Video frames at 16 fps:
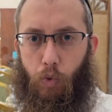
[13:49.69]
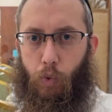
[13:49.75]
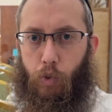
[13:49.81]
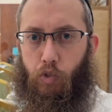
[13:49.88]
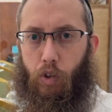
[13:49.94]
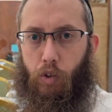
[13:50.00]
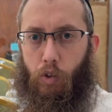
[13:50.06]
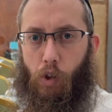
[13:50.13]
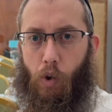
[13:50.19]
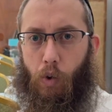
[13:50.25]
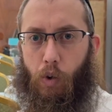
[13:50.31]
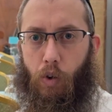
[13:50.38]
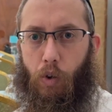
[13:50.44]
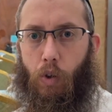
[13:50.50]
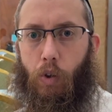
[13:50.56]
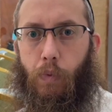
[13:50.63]
which are
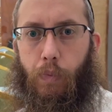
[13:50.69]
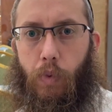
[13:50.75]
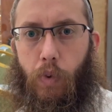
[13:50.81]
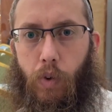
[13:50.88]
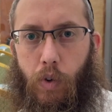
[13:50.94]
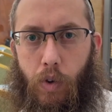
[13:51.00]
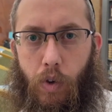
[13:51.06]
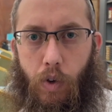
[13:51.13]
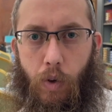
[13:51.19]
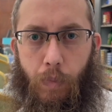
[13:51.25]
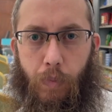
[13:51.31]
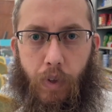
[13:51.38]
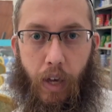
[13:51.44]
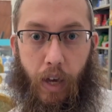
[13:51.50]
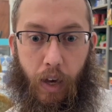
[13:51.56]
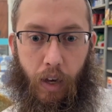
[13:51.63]
local.
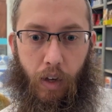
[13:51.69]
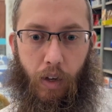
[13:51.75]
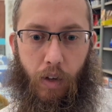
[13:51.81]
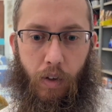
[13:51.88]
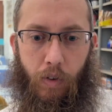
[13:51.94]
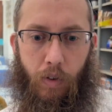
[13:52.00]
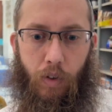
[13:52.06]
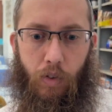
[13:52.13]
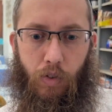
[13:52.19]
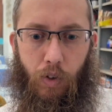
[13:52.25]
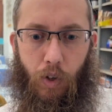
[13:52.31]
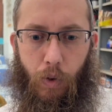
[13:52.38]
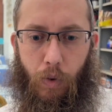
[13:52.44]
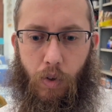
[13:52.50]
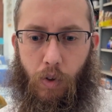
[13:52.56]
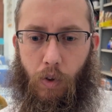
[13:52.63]
The egg is
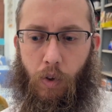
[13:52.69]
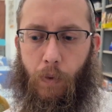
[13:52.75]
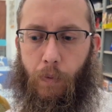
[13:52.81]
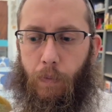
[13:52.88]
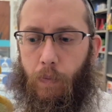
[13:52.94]
local.